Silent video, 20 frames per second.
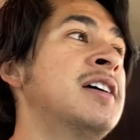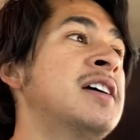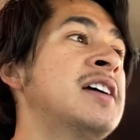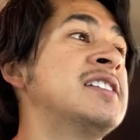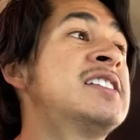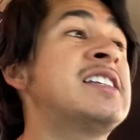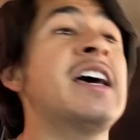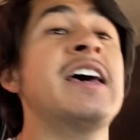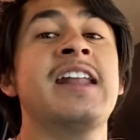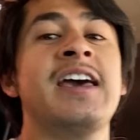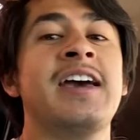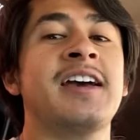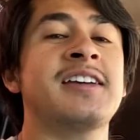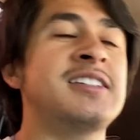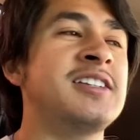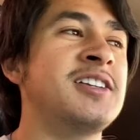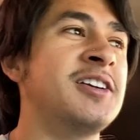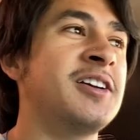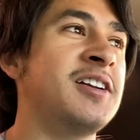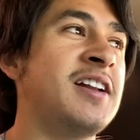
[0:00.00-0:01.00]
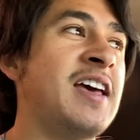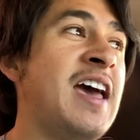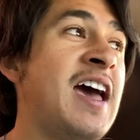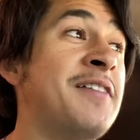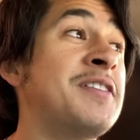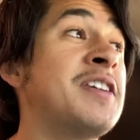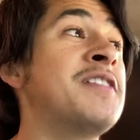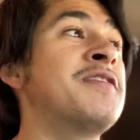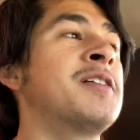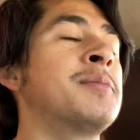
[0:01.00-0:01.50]
10x, and you're going to have
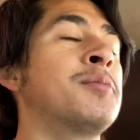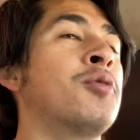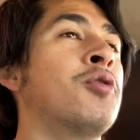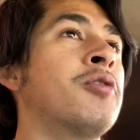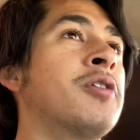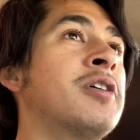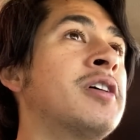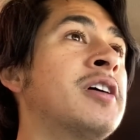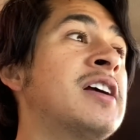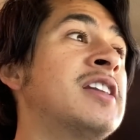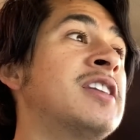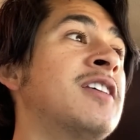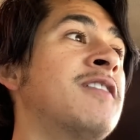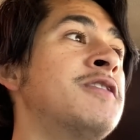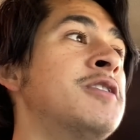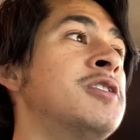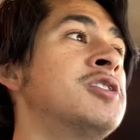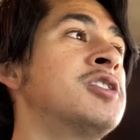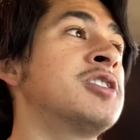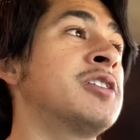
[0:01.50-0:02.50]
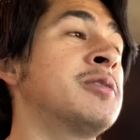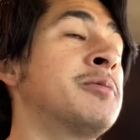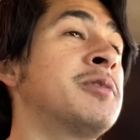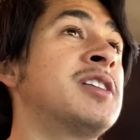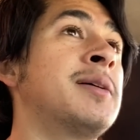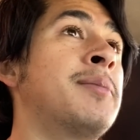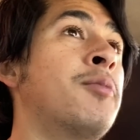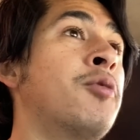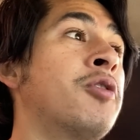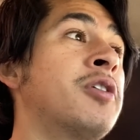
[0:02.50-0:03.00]
even more in the future with
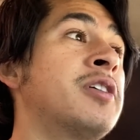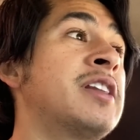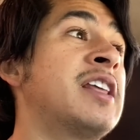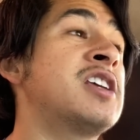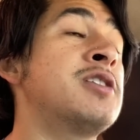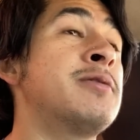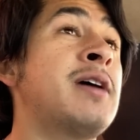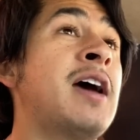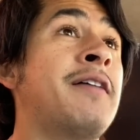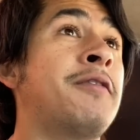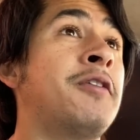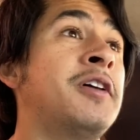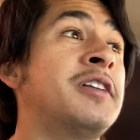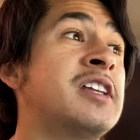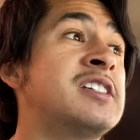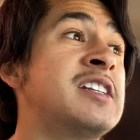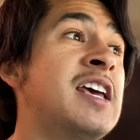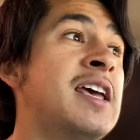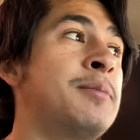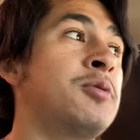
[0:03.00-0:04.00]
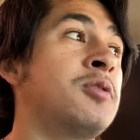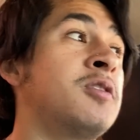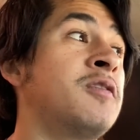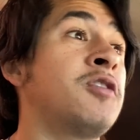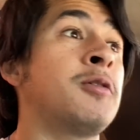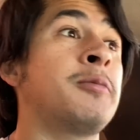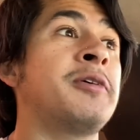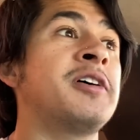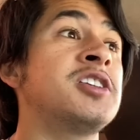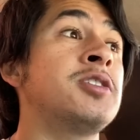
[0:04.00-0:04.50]
the more that you have on the table
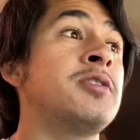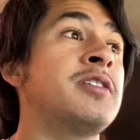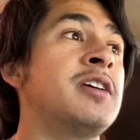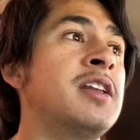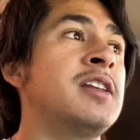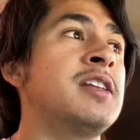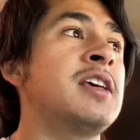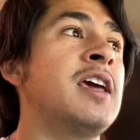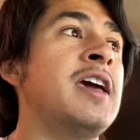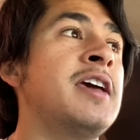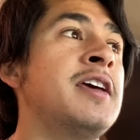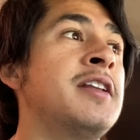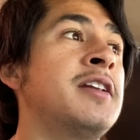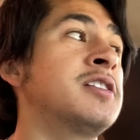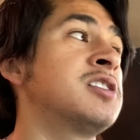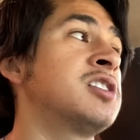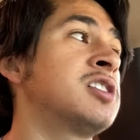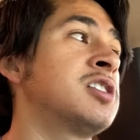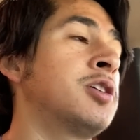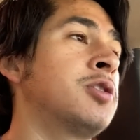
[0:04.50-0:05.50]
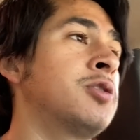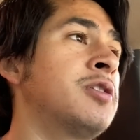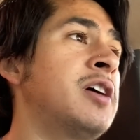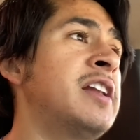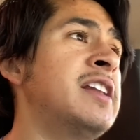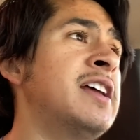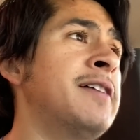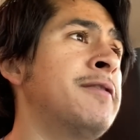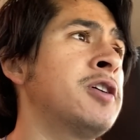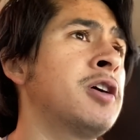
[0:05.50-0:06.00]
for what you can gain. So it
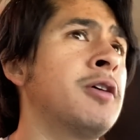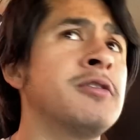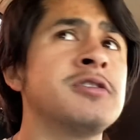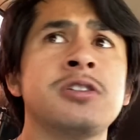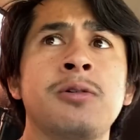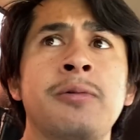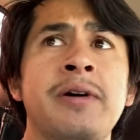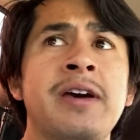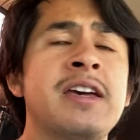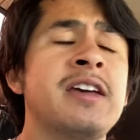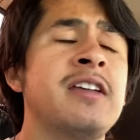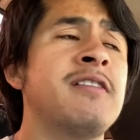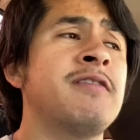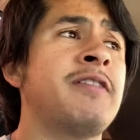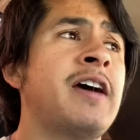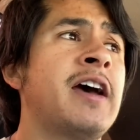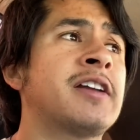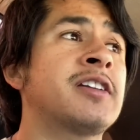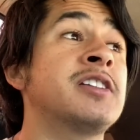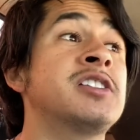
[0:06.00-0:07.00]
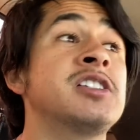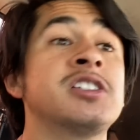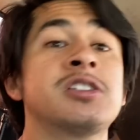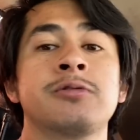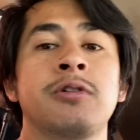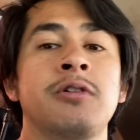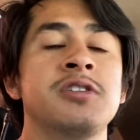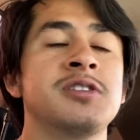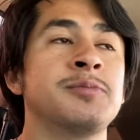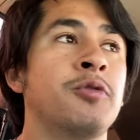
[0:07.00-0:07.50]
never goes away. In fact, it just
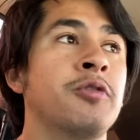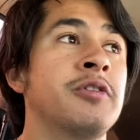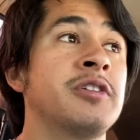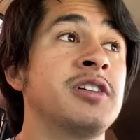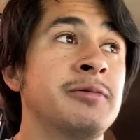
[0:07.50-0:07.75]
grows more, the